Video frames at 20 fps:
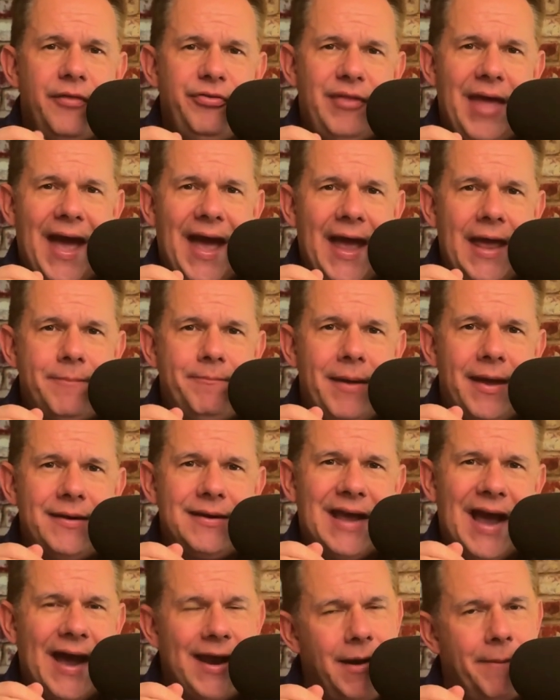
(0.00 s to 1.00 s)
that had been
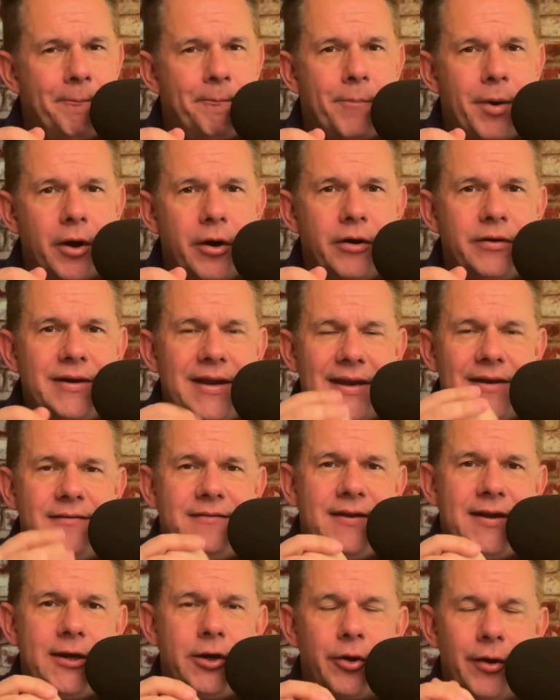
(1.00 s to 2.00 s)
kind of burned
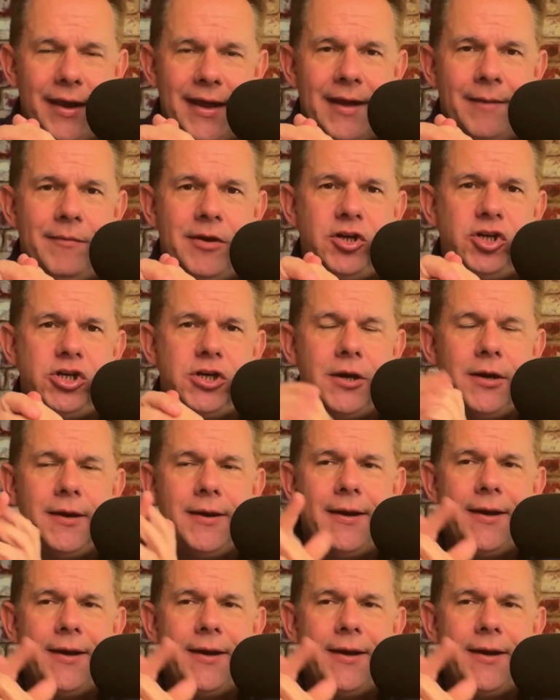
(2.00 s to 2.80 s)
into your image.